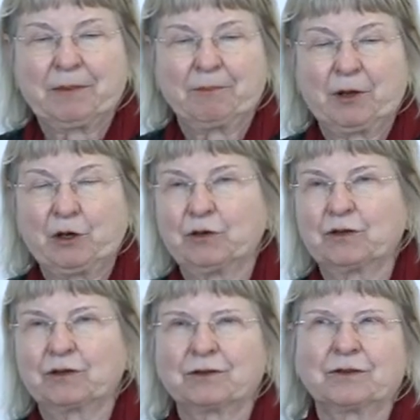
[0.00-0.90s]

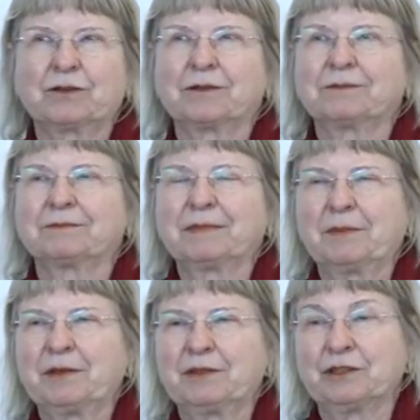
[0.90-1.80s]
both, or
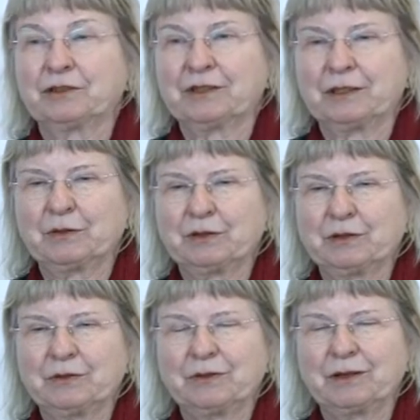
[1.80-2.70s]
maybe you don't know at
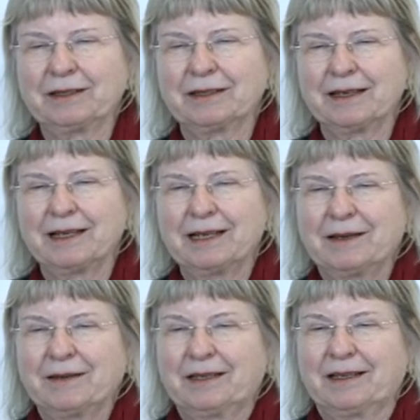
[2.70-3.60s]
all?
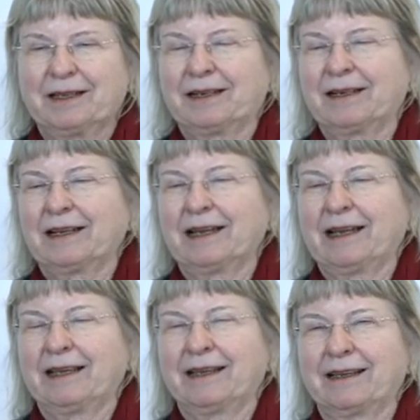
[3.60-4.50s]
and
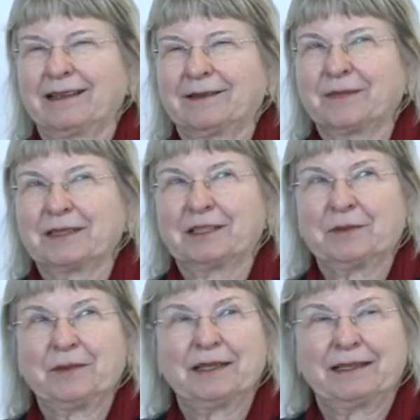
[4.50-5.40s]
I must
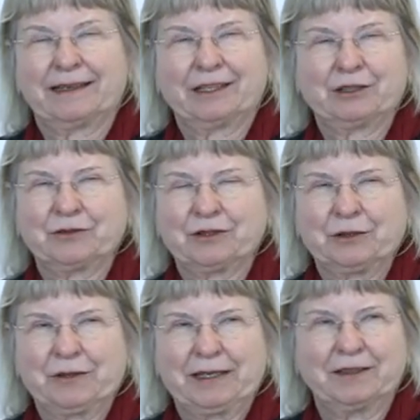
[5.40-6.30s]
admit I don't
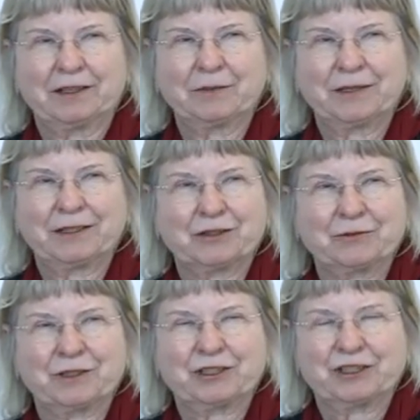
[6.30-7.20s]
know either, because
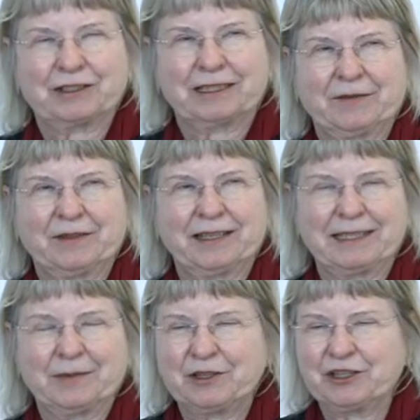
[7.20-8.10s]
we just
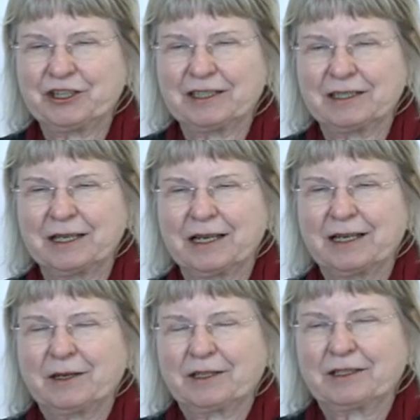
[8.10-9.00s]
these images.
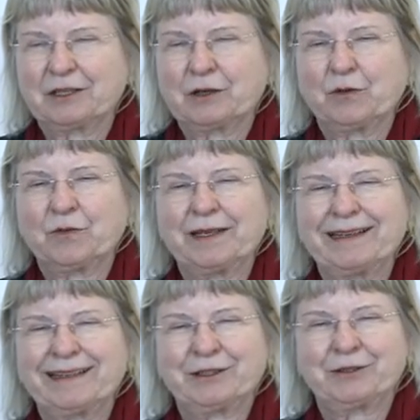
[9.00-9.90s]
So we
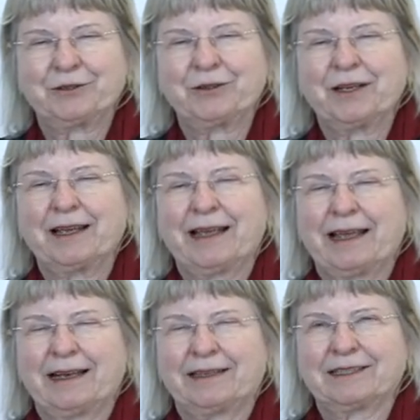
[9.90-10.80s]
need to
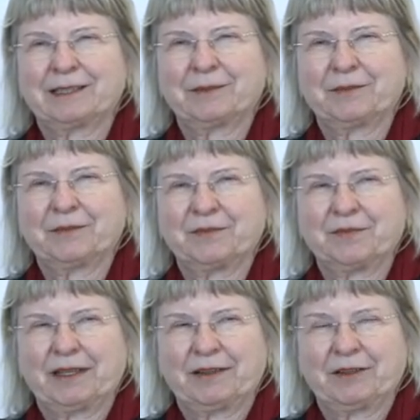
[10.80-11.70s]
add some
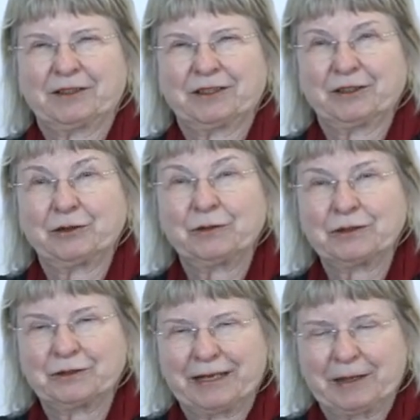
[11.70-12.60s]
other
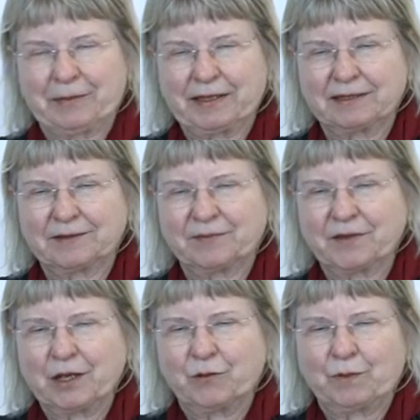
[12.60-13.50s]
tools to help us.
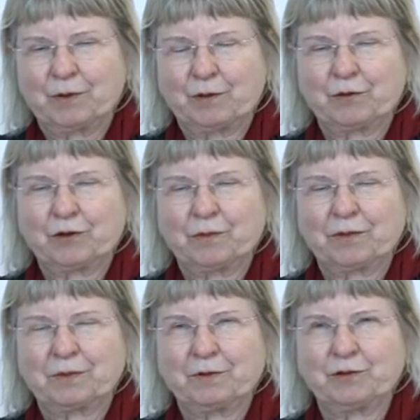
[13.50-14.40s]
We
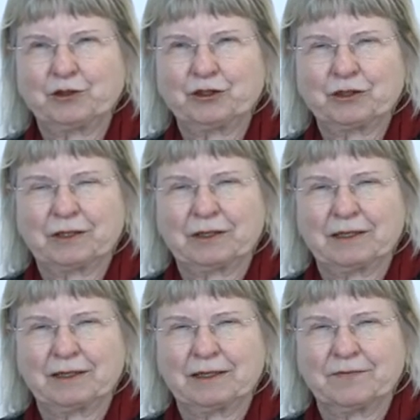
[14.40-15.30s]
performed a fusion
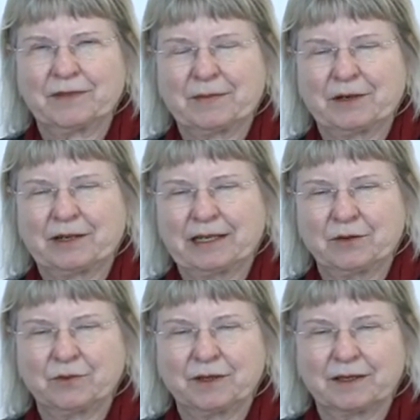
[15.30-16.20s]

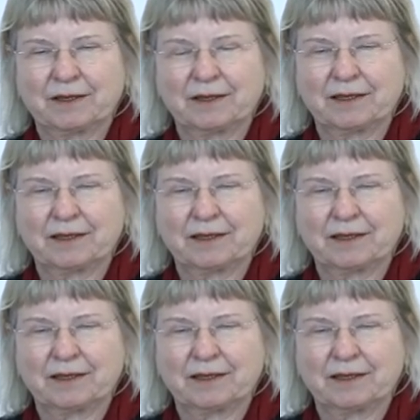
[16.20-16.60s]
MRI with